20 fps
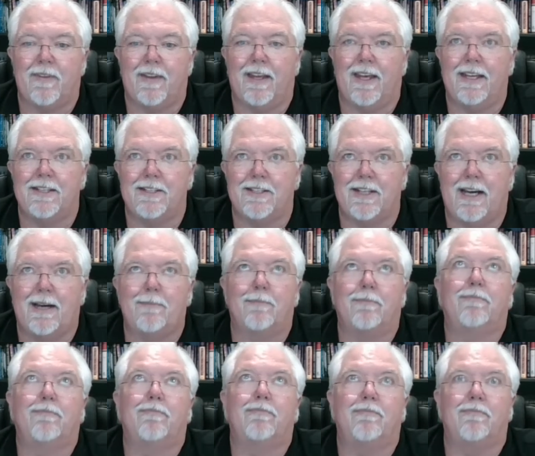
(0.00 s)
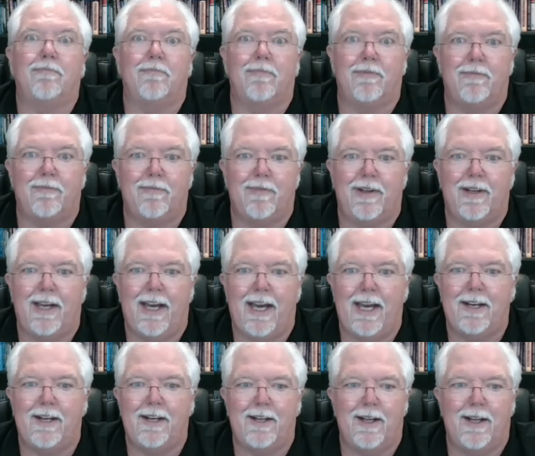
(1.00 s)
as I'm
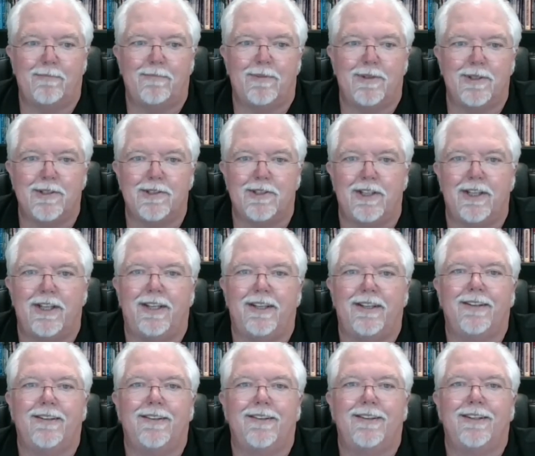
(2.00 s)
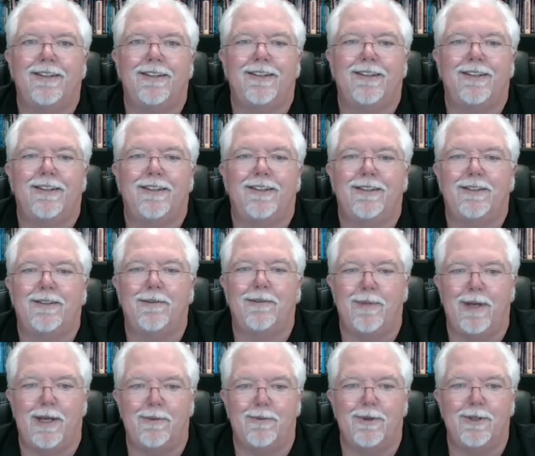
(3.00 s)
headed up to see to
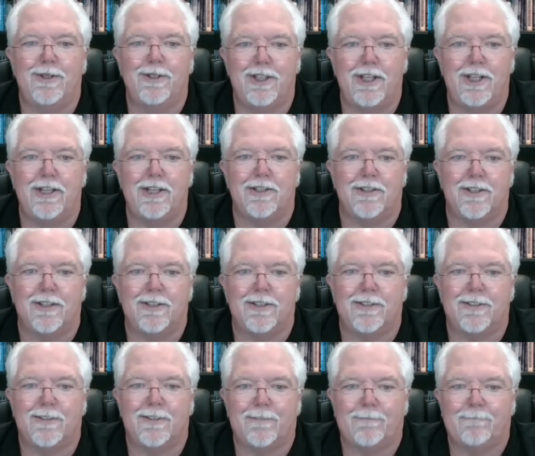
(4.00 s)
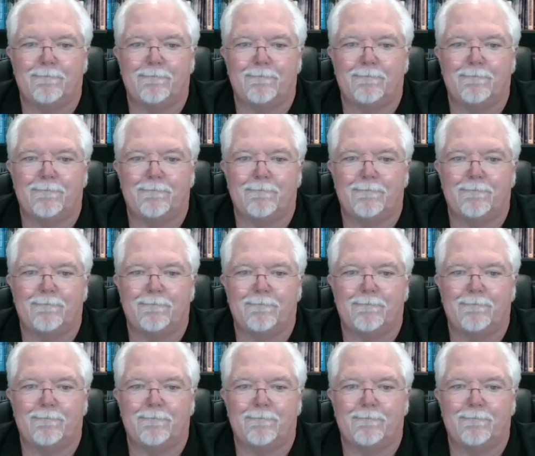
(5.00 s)
meet with Jesus.